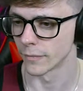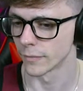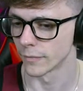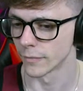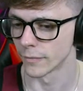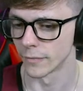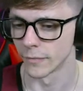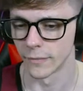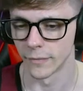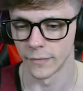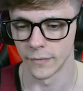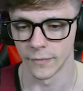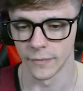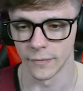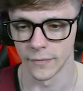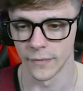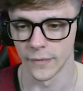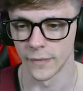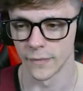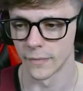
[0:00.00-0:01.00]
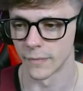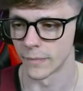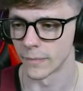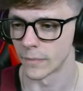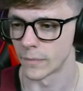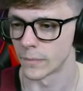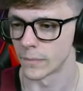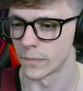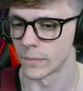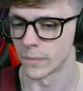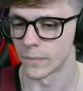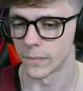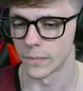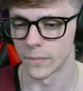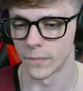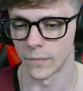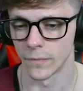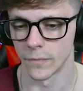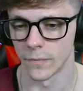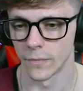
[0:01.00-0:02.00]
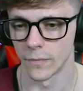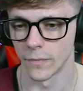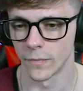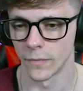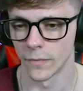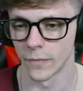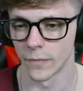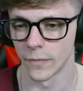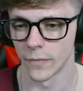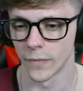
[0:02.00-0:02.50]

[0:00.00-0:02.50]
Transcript: [no speech]